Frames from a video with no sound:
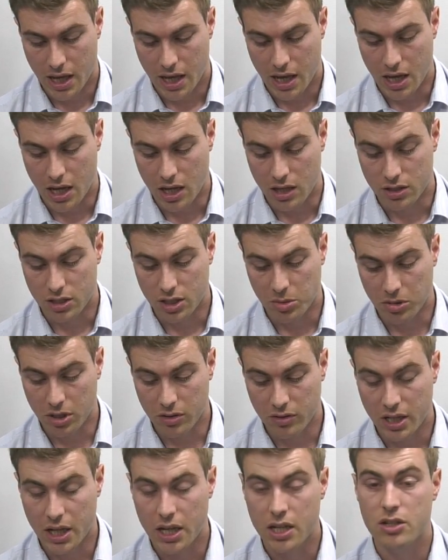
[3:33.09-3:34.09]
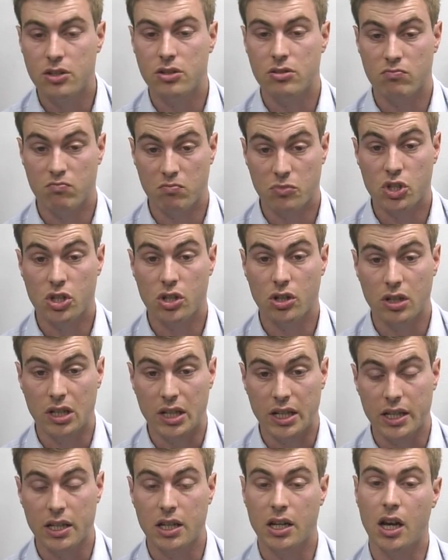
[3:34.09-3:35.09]
00 gauge,
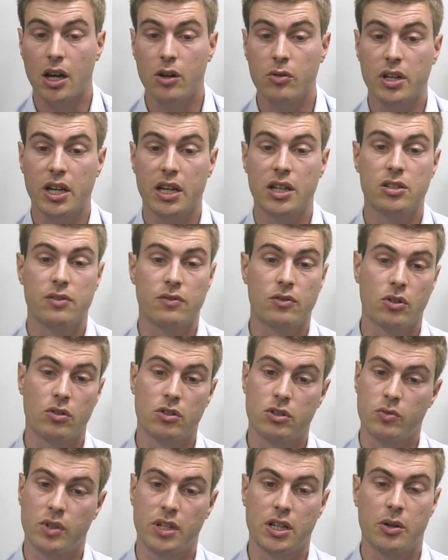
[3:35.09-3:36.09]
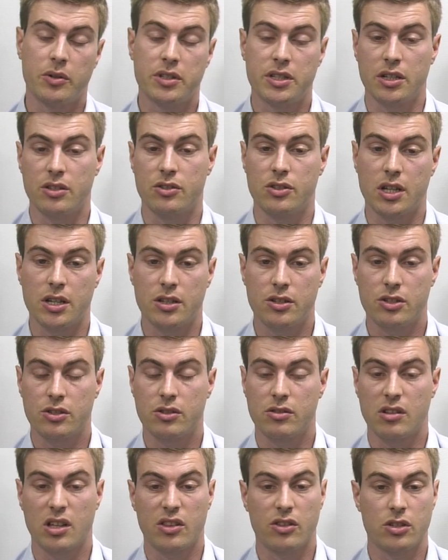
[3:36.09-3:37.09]
certainly. O gauge, of course, we know it
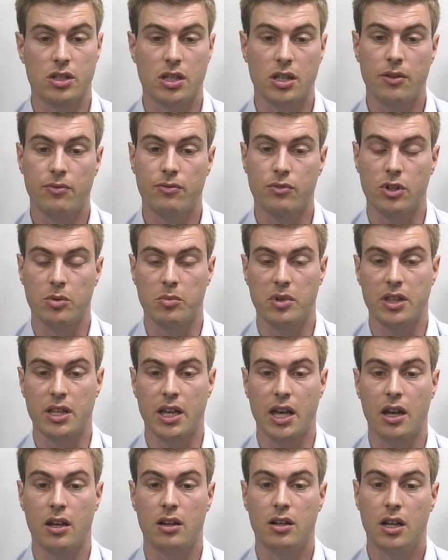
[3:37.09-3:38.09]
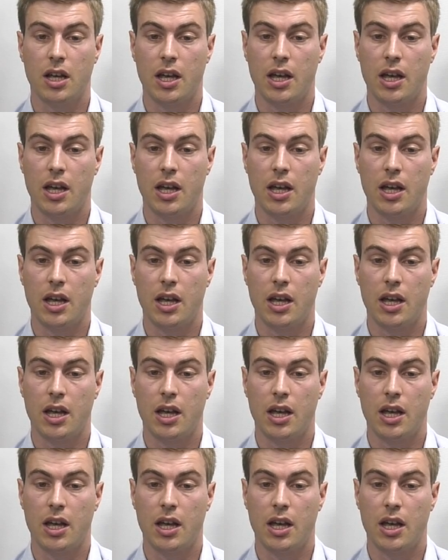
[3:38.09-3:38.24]
exists. There's enough room in there.